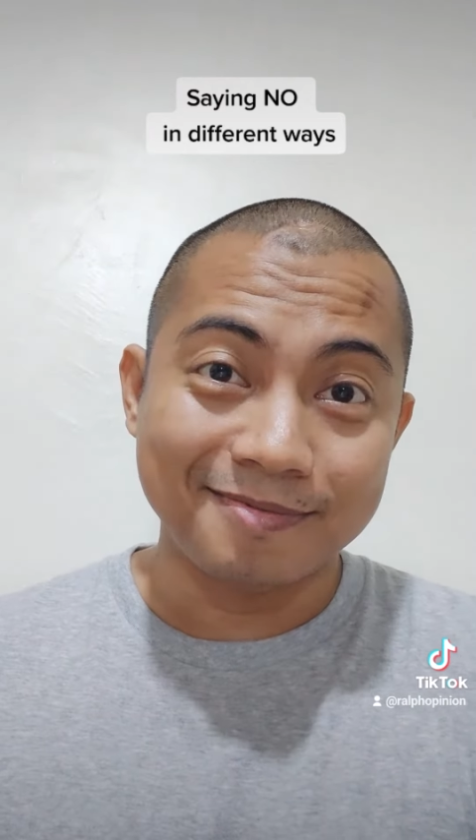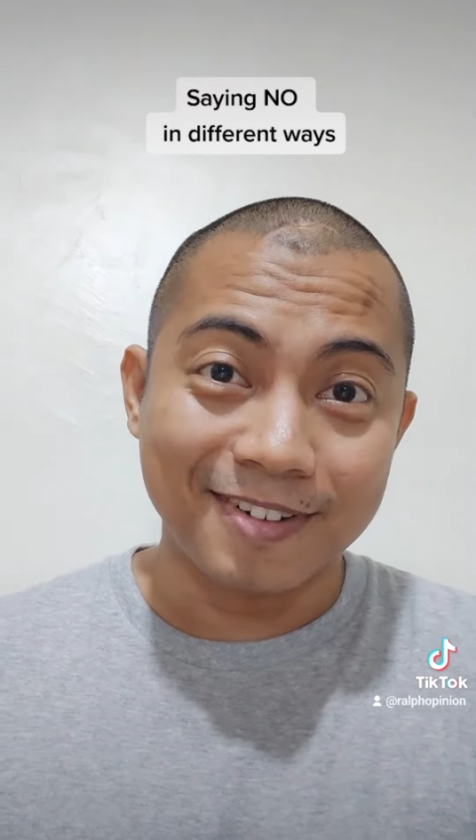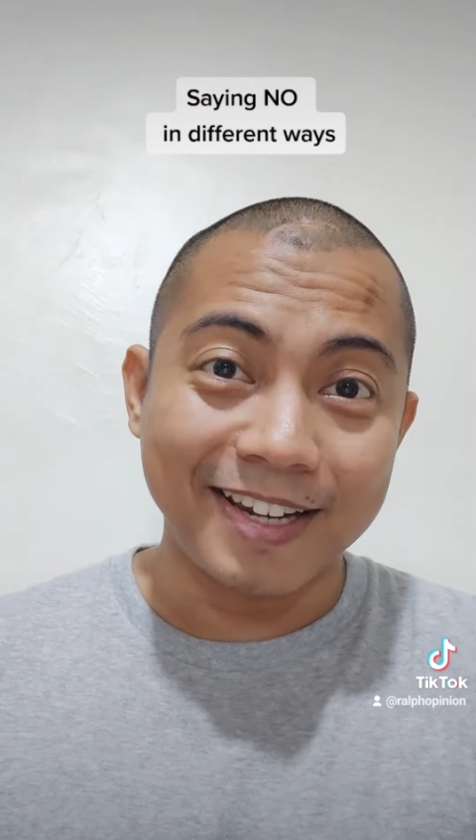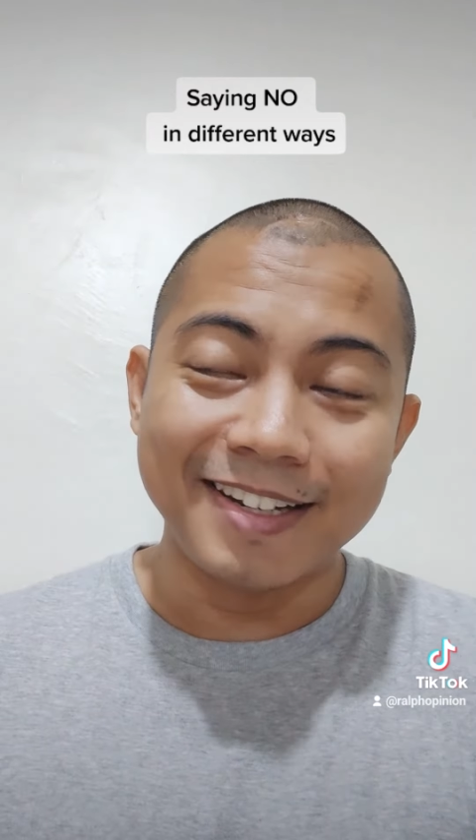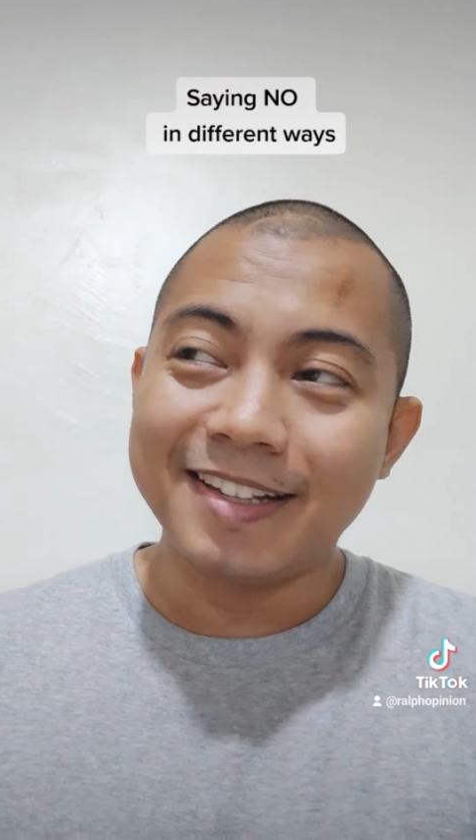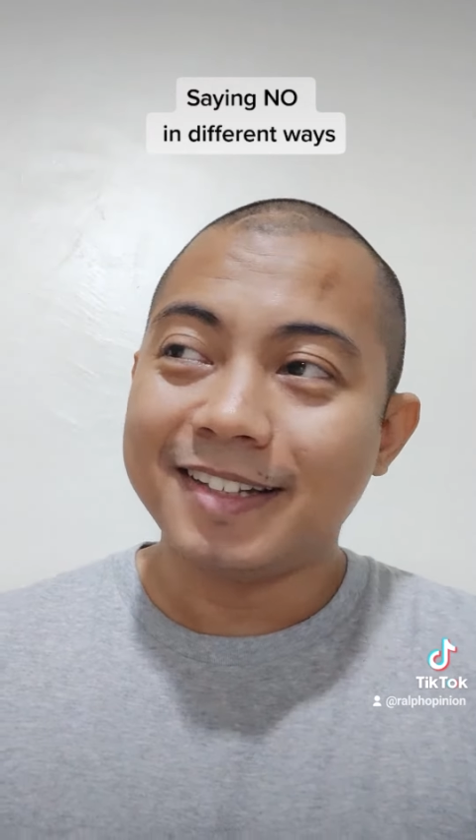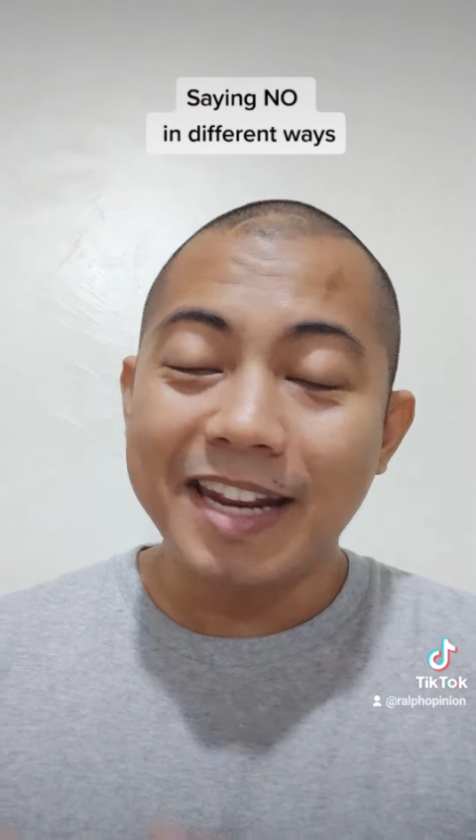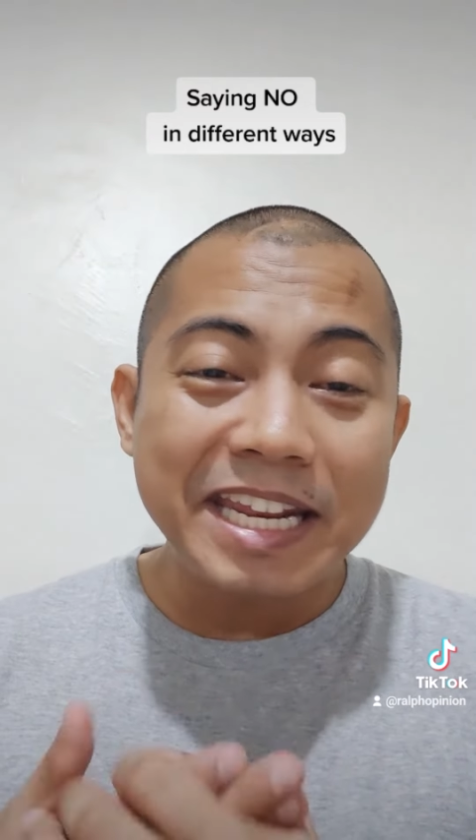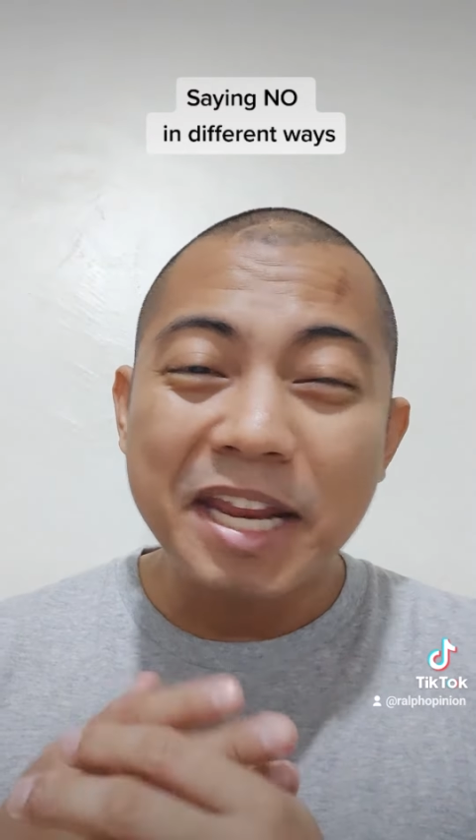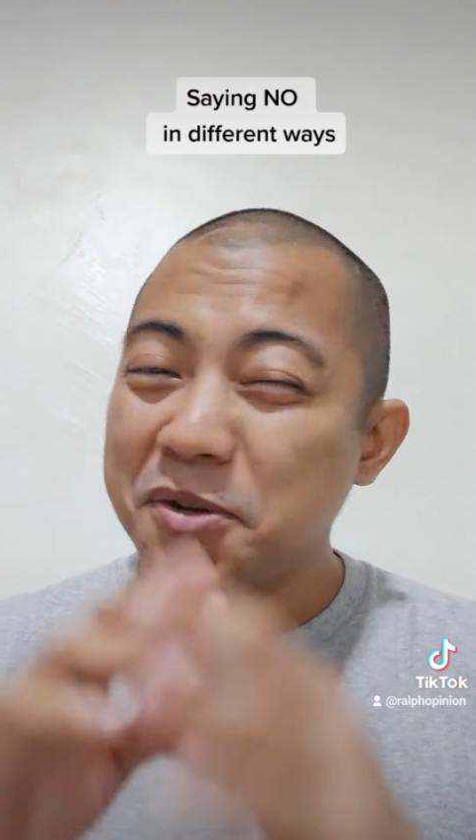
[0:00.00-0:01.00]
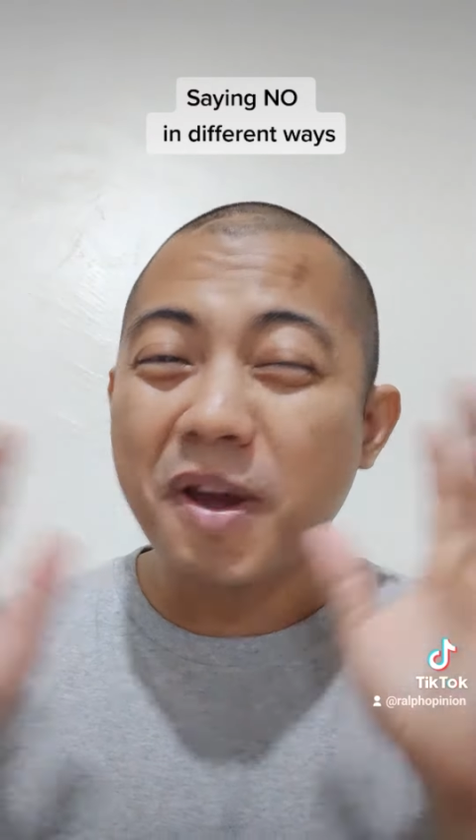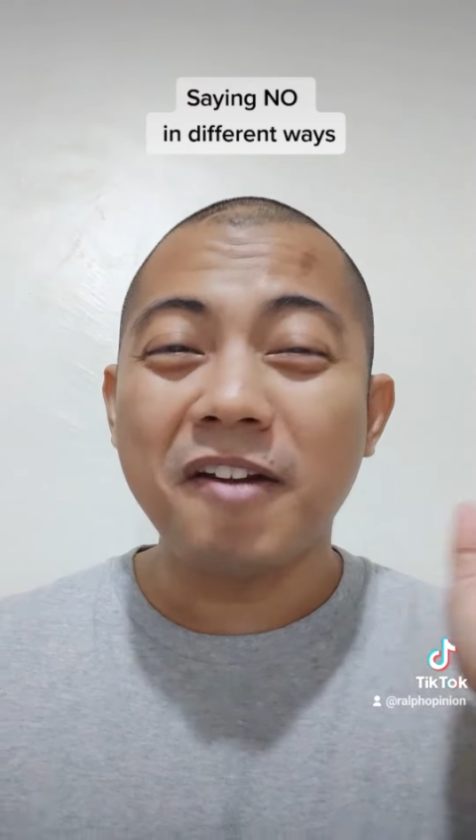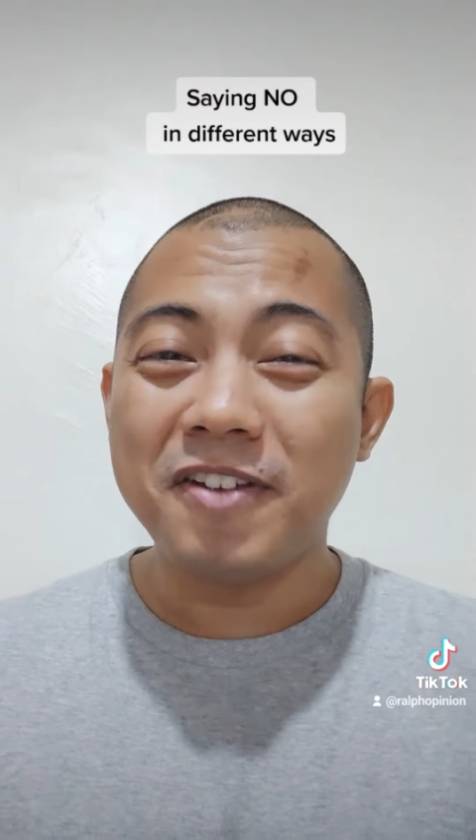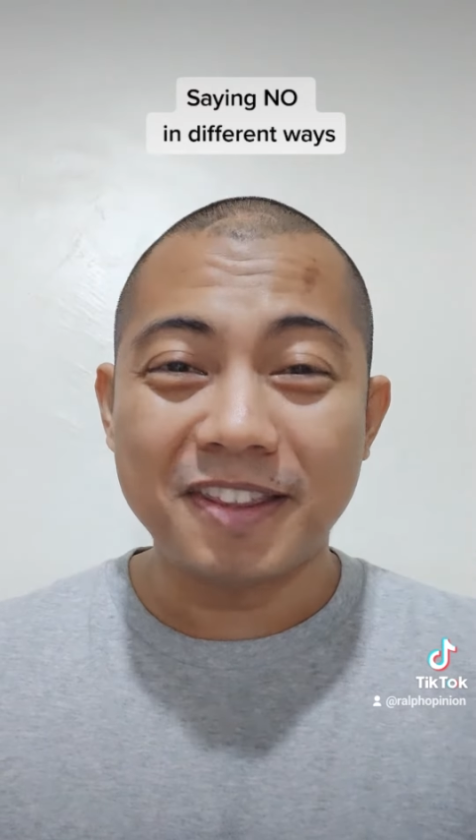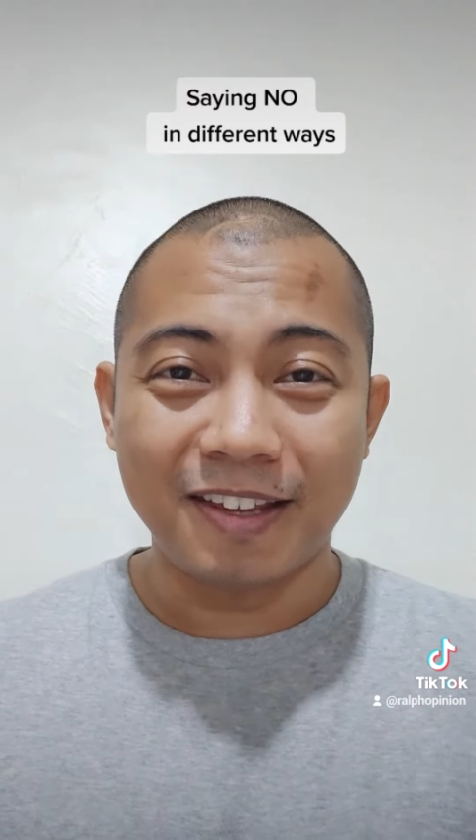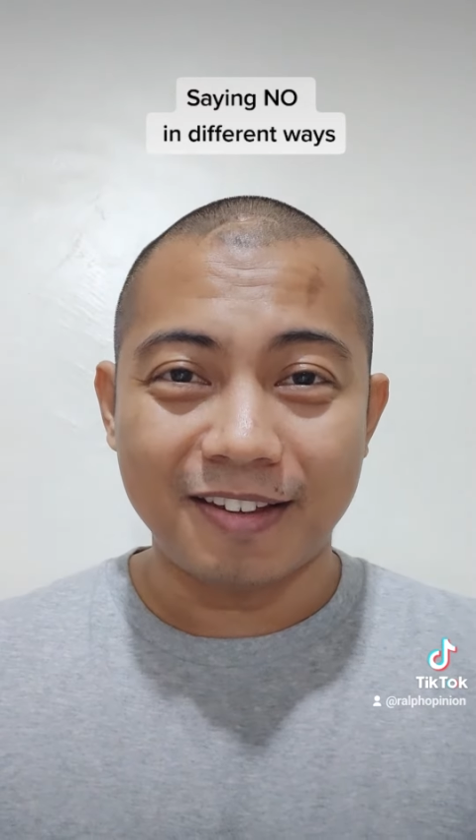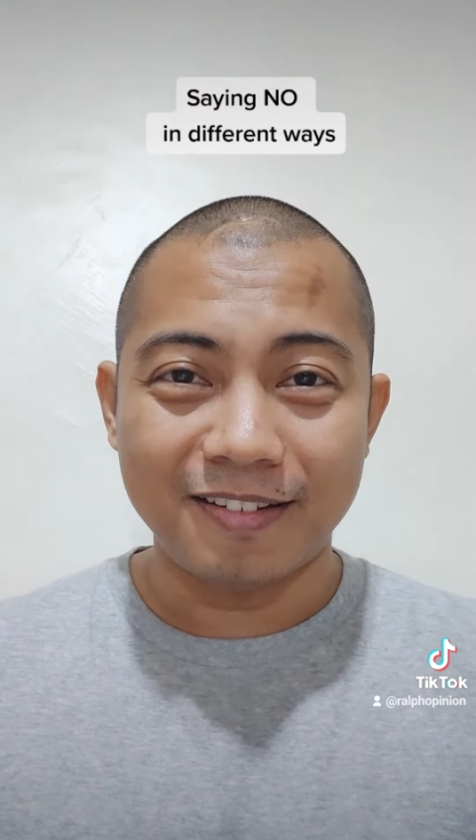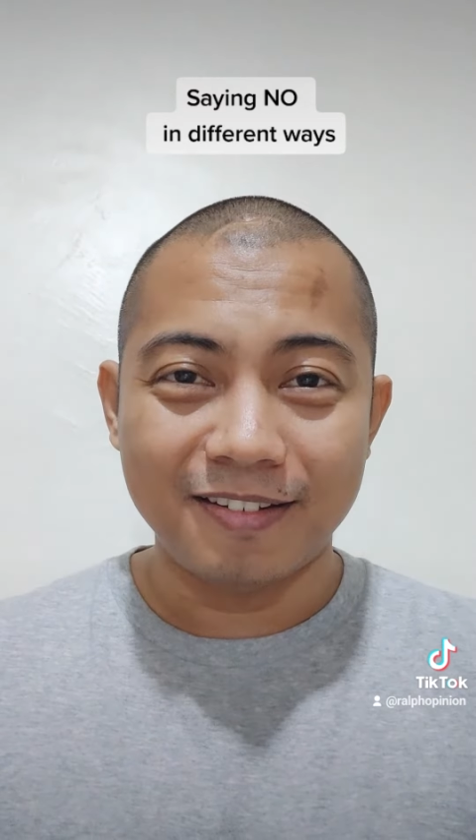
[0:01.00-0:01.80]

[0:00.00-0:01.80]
right? That it can do everything,